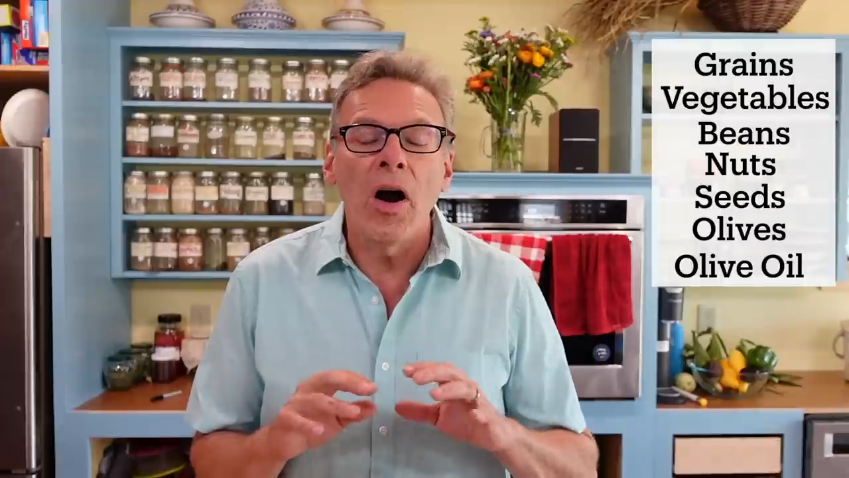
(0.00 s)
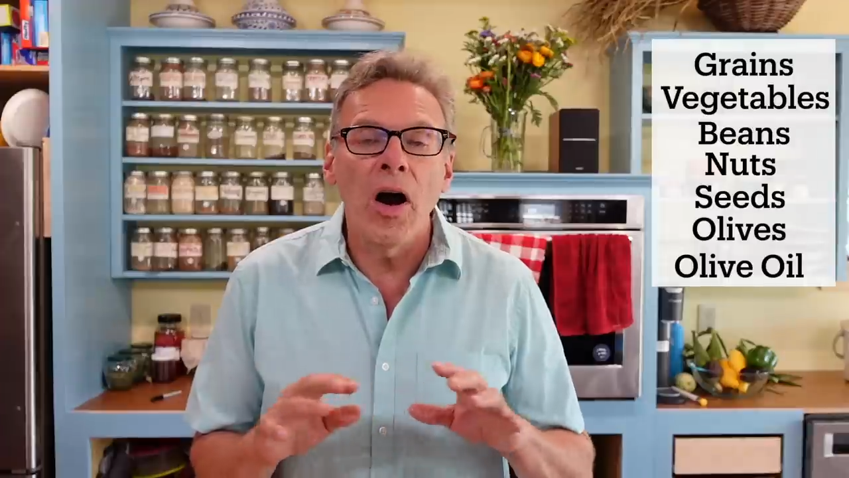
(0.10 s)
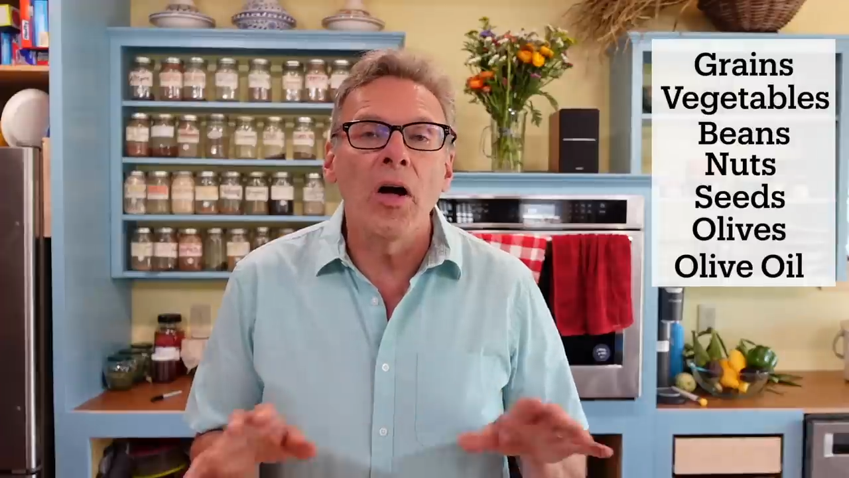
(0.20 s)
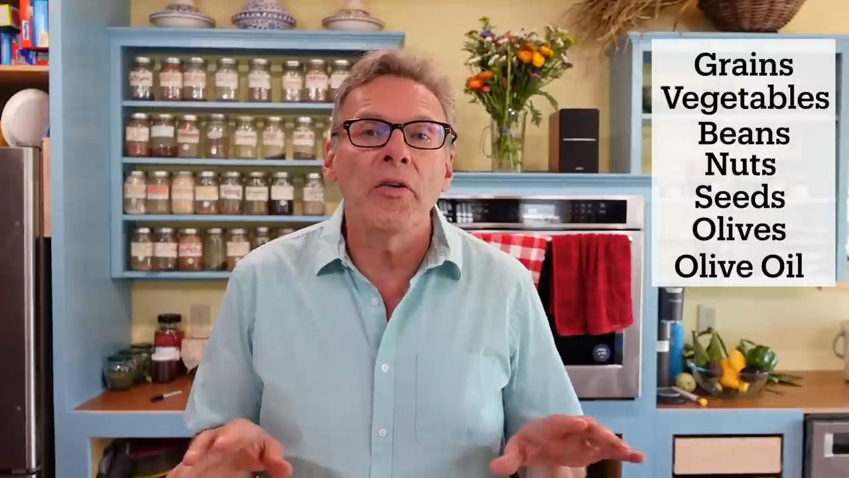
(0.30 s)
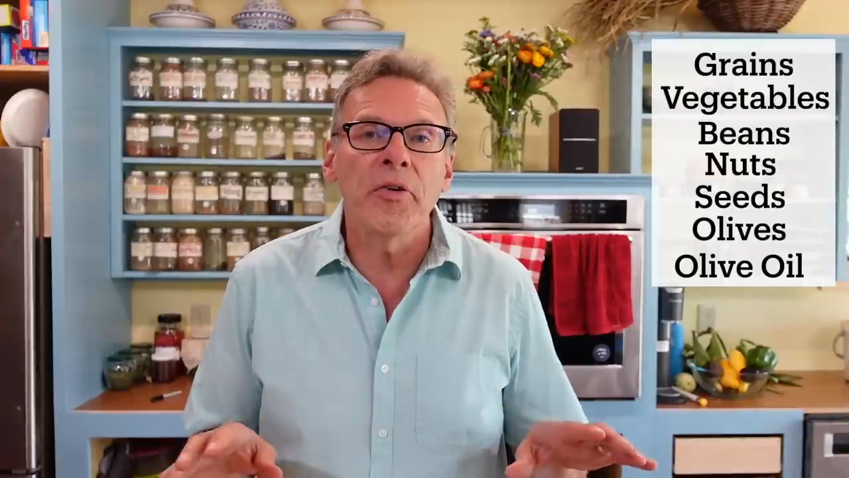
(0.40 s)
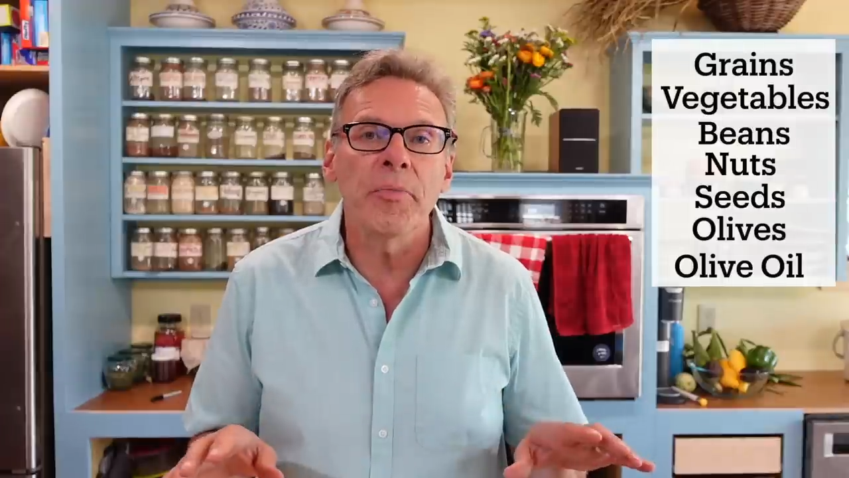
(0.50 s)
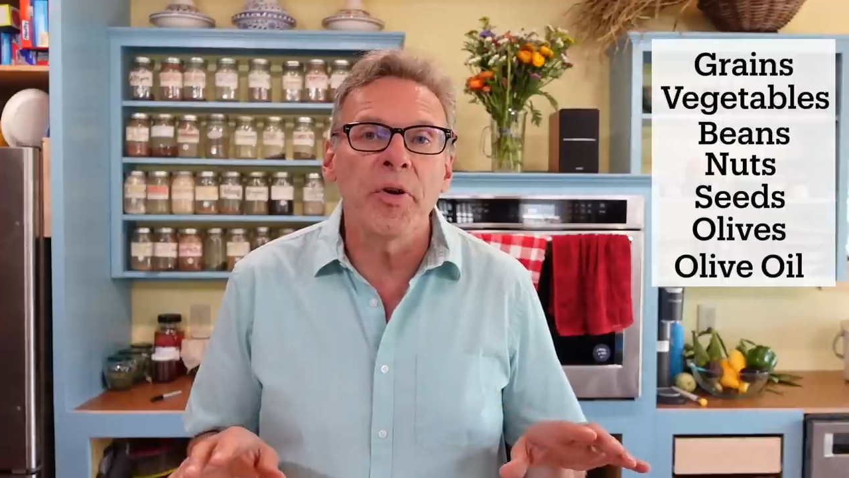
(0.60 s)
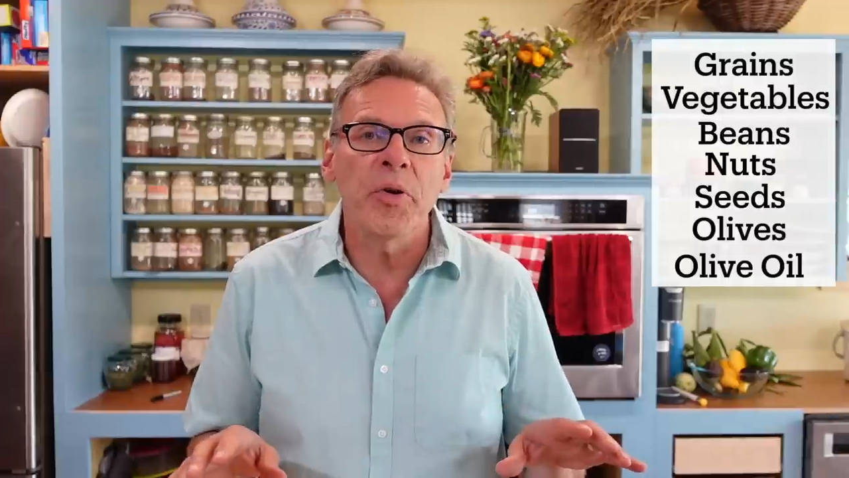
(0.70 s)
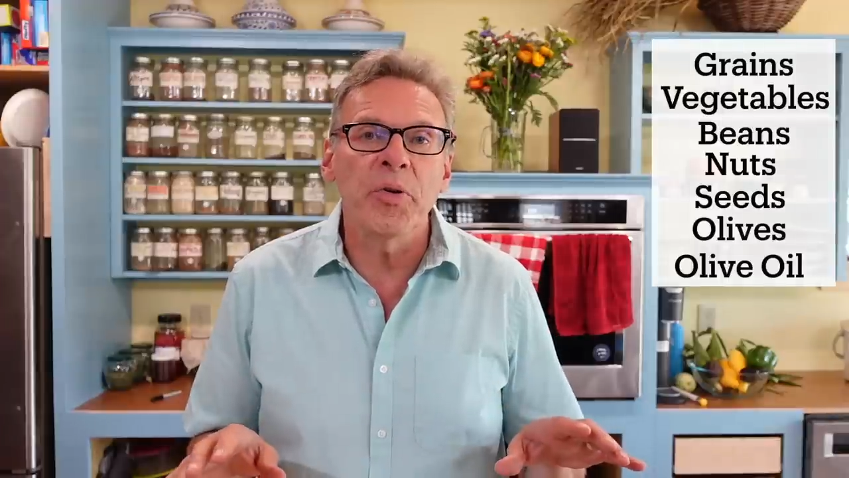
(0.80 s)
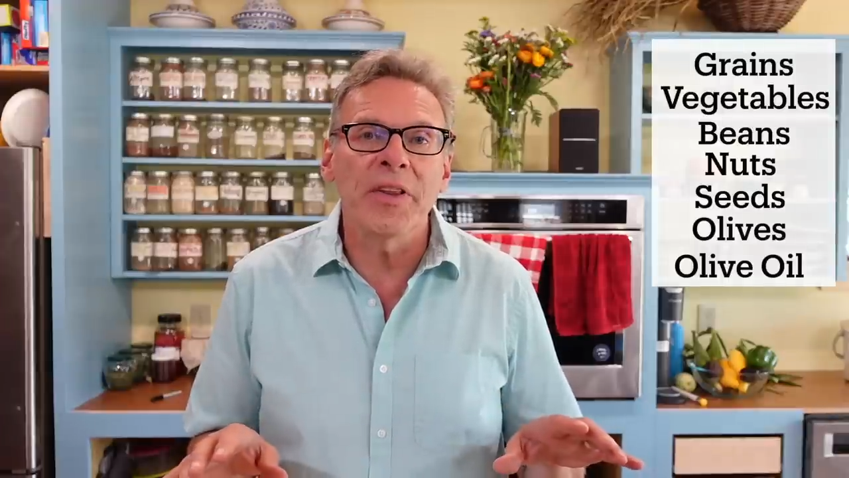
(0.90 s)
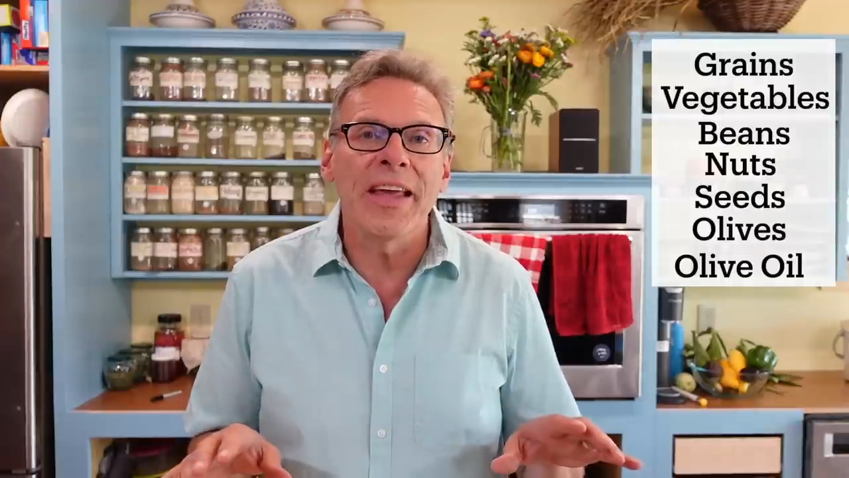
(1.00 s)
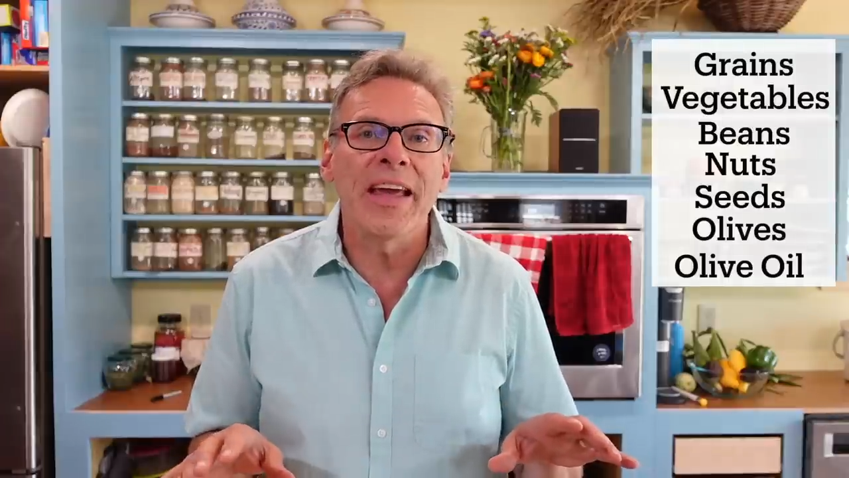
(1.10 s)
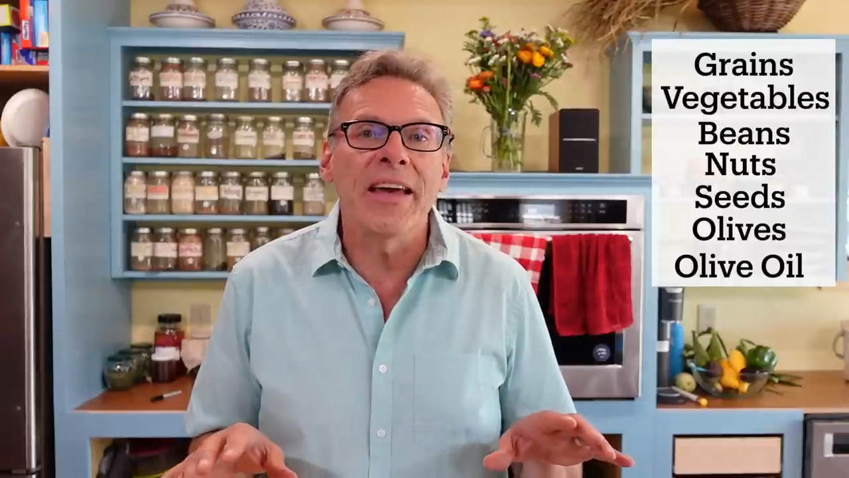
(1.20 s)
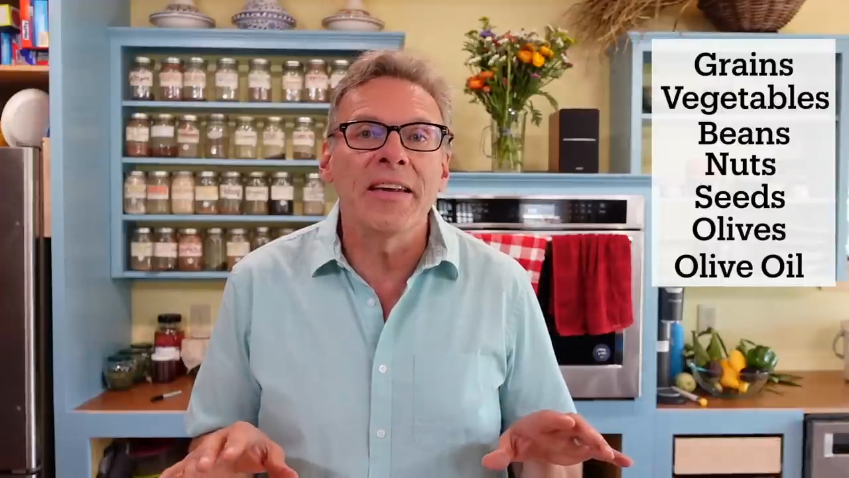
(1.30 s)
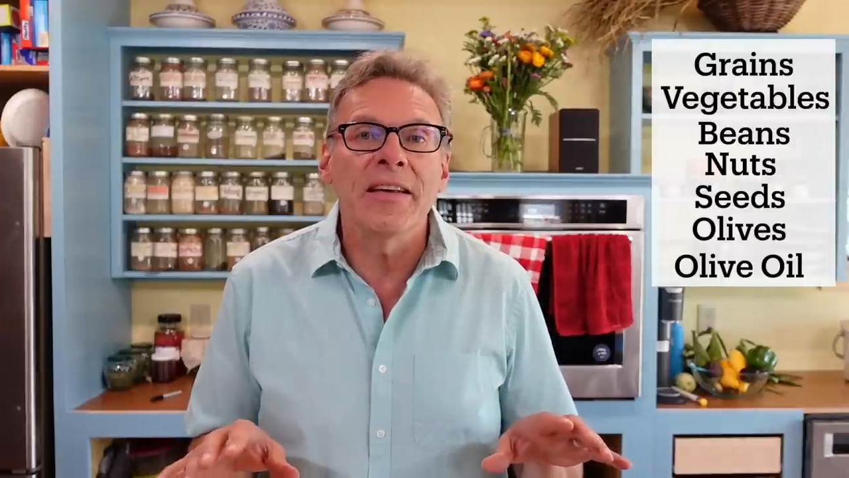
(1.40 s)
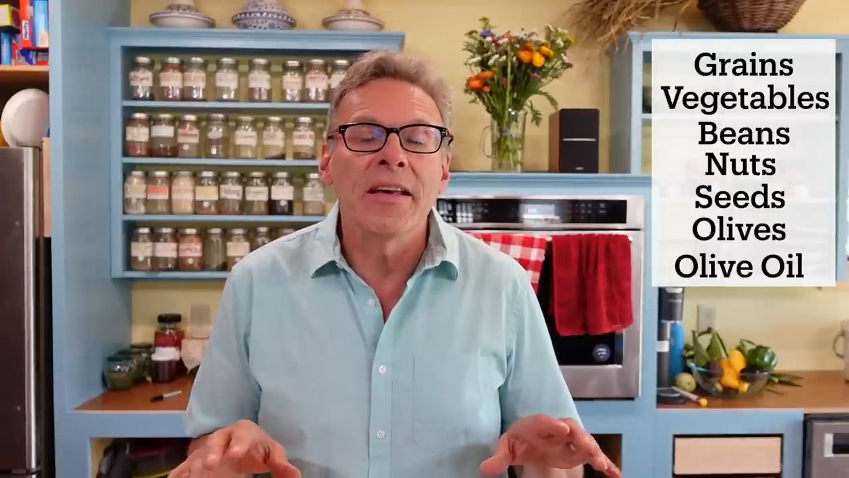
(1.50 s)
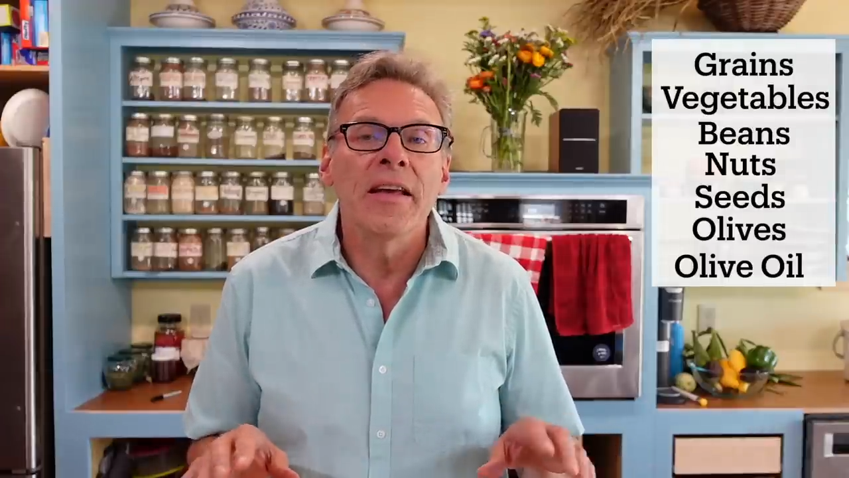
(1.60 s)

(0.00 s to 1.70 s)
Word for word: all from their own land.